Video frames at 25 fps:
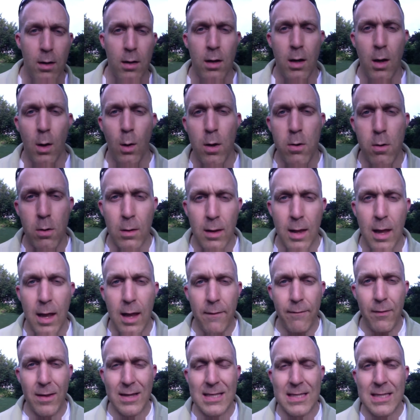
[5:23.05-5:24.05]
in your
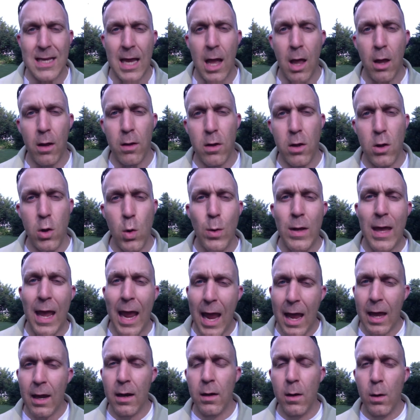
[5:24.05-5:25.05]
life that's telling you you
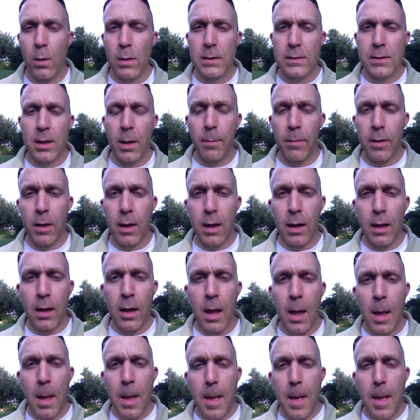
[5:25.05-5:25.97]
can't do something,